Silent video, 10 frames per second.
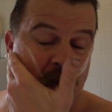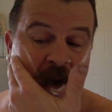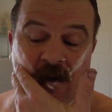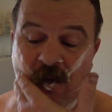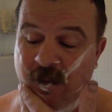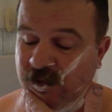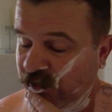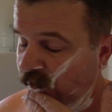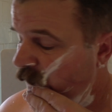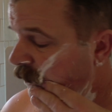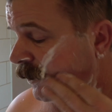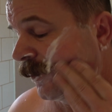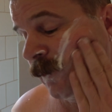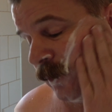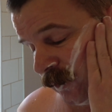Out of all my soaps, that
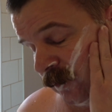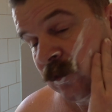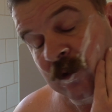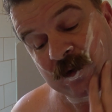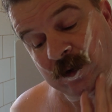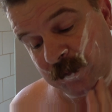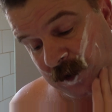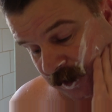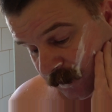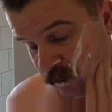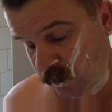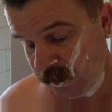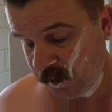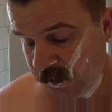definitely seems to suck back in more.